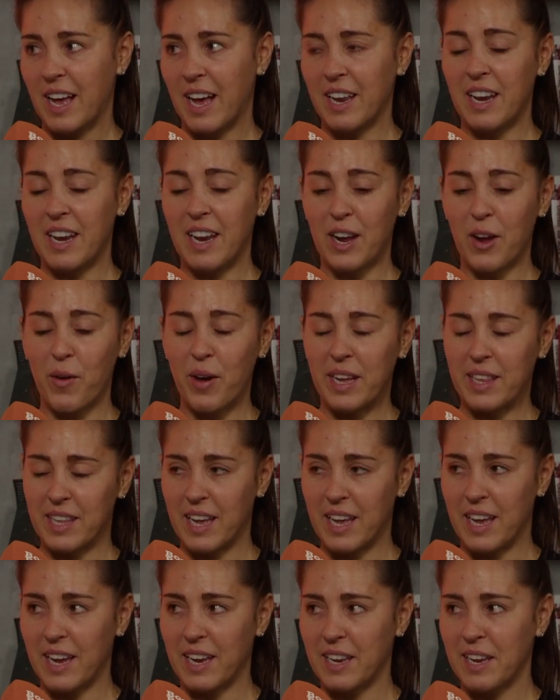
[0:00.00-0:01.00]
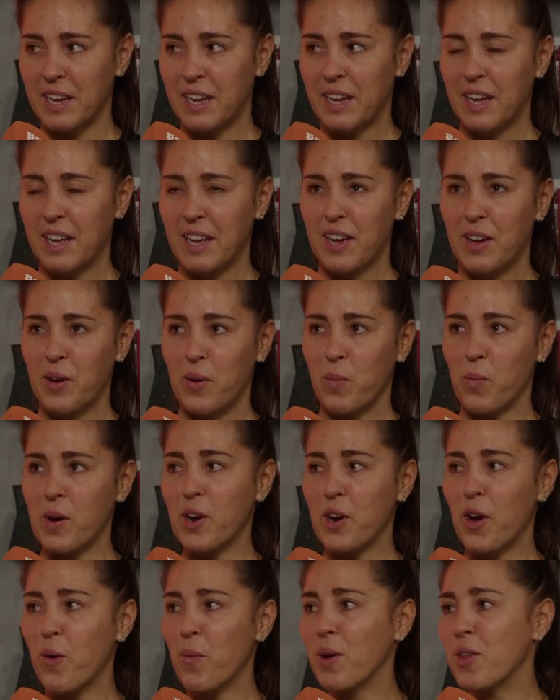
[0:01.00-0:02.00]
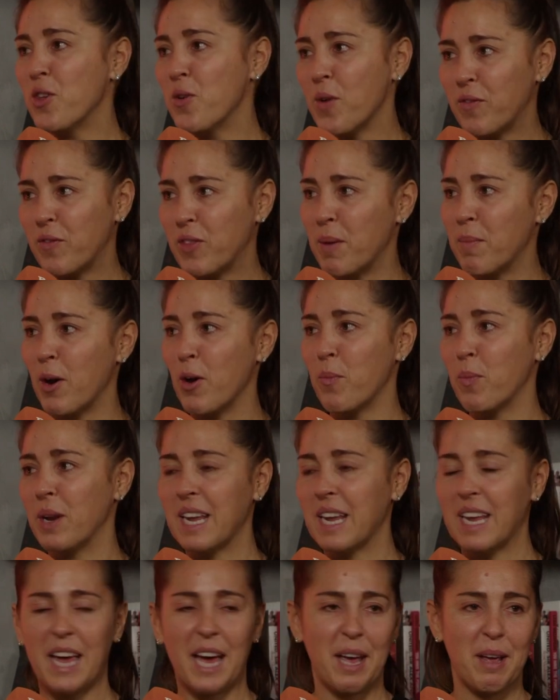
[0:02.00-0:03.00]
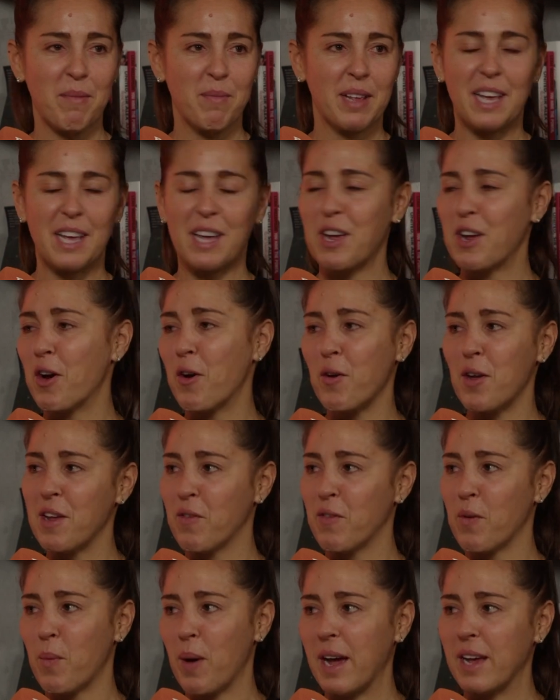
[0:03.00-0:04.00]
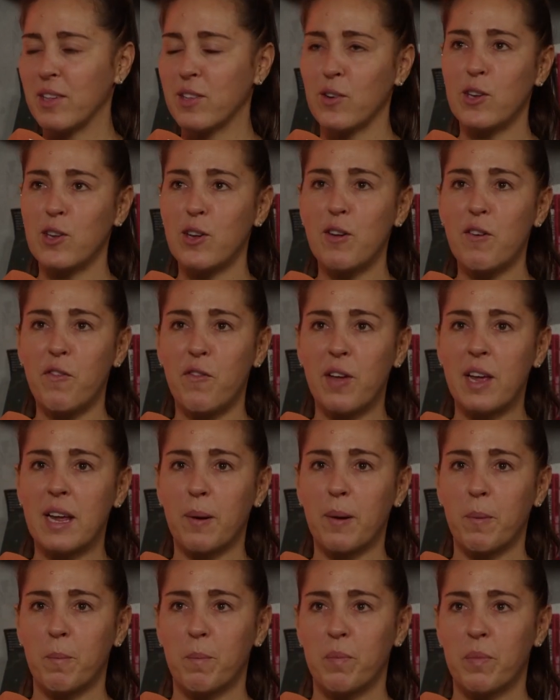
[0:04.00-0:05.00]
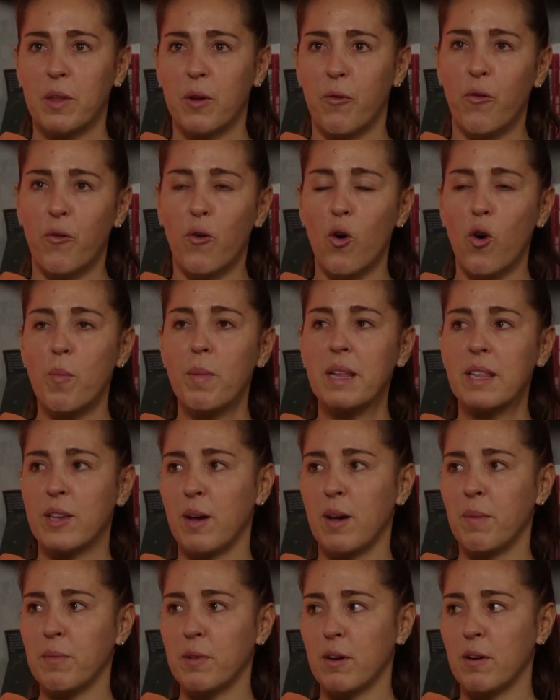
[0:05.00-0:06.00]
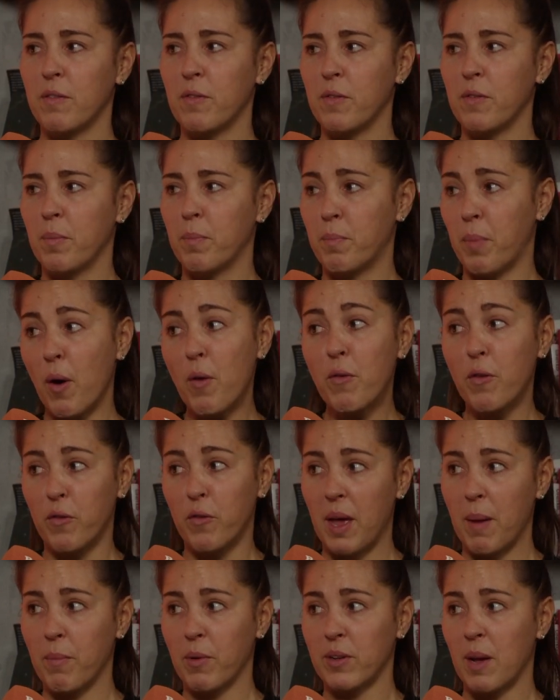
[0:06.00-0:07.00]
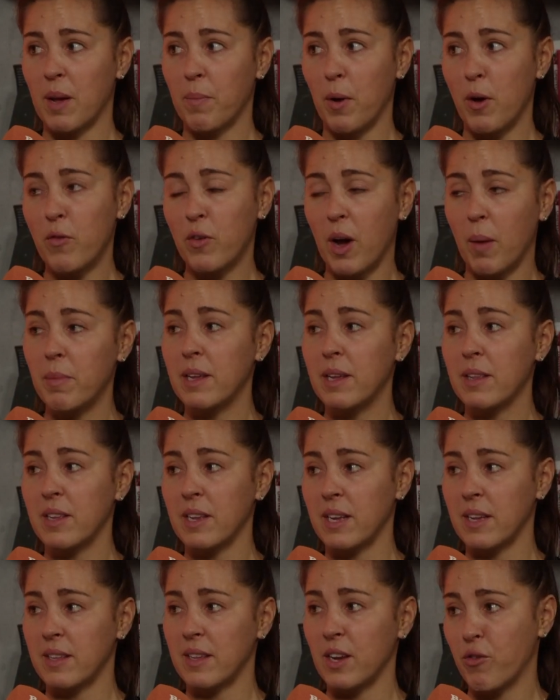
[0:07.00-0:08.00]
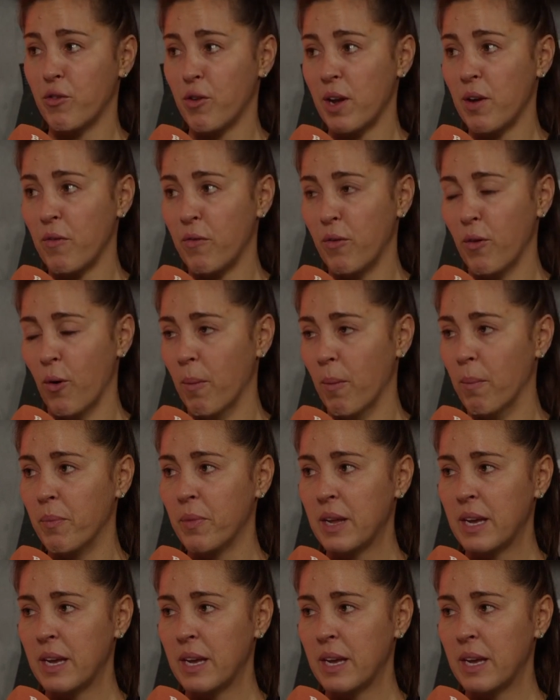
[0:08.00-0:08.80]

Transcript: And then they go head to head. We know when you have them opening games, they can go either way. So do you think form in terms of both of them, because they're both coming into this in great form,